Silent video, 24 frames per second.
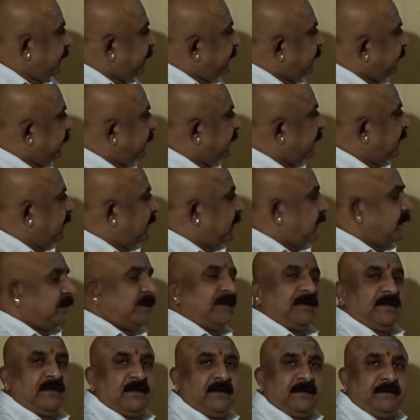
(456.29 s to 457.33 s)
Here,
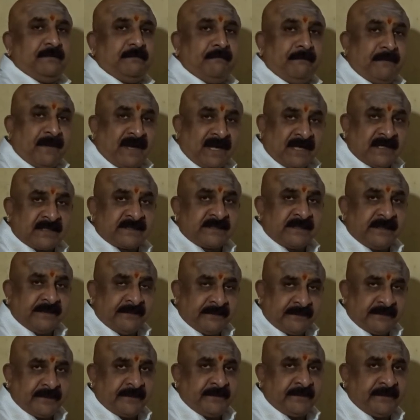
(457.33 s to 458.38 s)
Mars
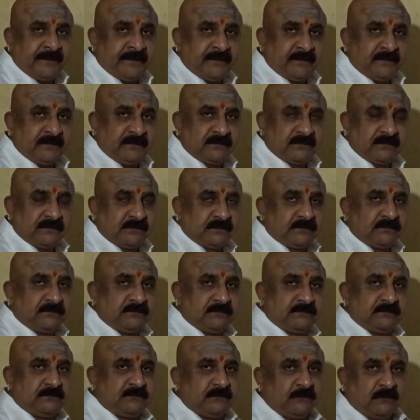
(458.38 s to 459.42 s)
entered
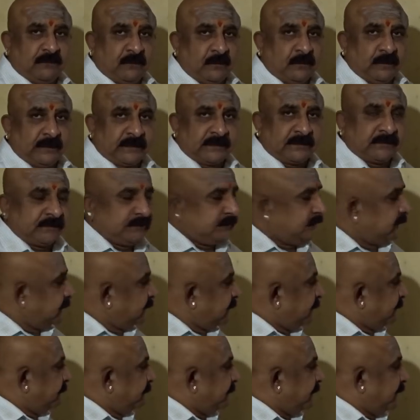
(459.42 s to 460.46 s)
over.
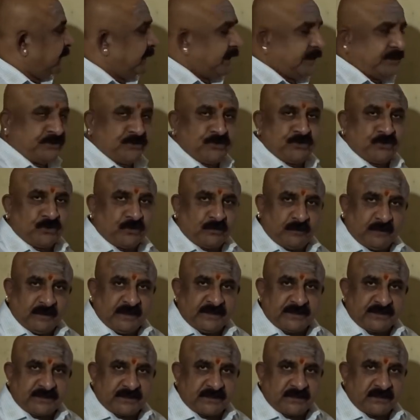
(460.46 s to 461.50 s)
Marriage took
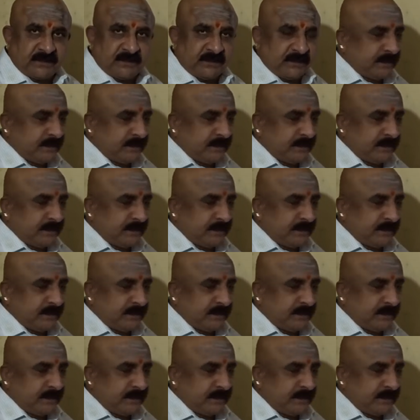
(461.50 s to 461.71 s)
place.